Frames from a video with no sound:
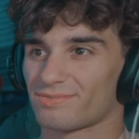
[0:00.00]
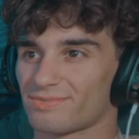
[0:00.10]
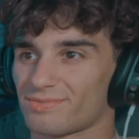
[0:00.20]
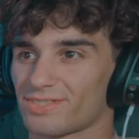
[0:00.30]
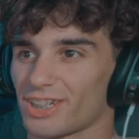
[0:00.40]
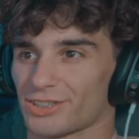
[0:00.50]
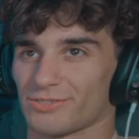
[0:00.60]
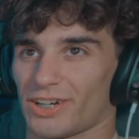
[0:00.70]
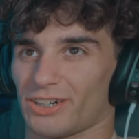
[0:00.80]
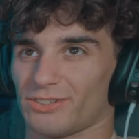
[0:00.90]
That's
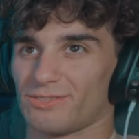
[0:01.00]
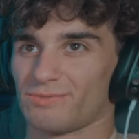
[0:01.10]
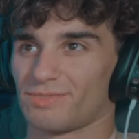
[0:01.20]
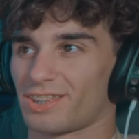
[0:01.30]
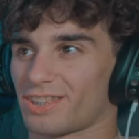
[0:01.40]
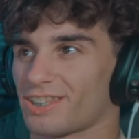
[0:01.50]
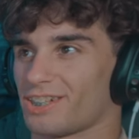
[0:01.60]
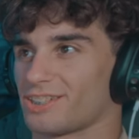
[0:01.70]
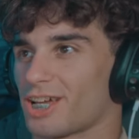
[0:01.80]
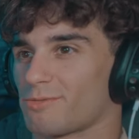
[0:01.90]
foul. That is
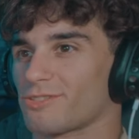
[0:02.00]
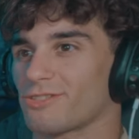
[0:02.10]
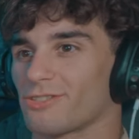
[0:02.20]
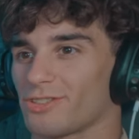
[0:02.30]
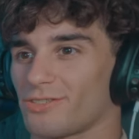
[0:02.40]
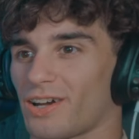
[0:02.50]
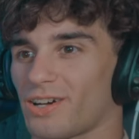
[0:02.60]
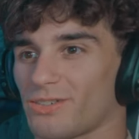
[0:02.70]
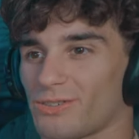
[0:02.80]
absolutely foul.